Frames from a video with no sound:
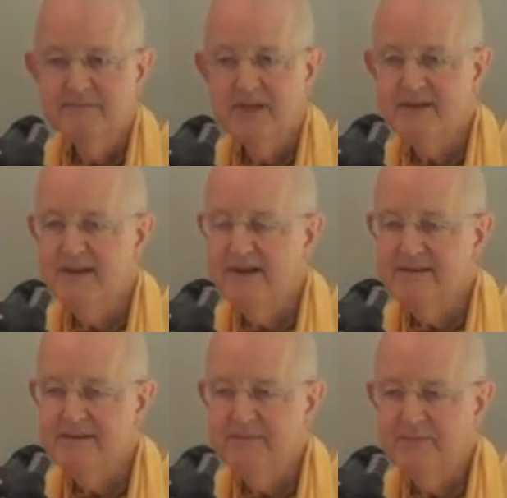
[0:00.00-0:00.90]
That's not
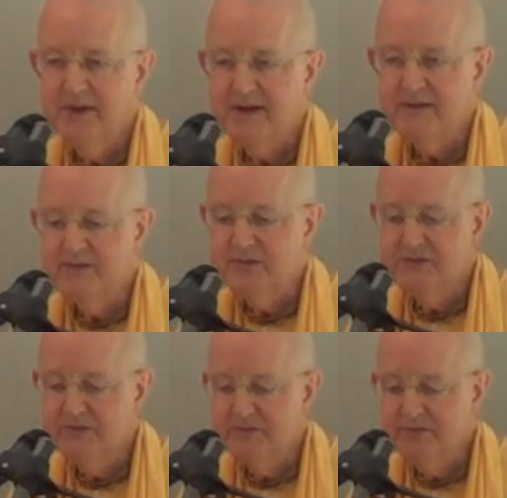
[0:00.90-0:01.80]
practical
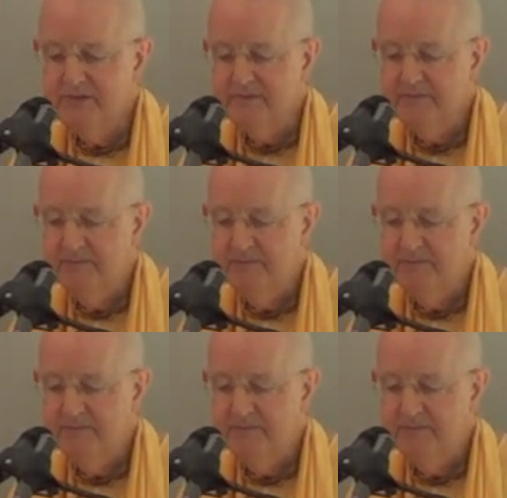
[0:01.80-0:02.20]
solution.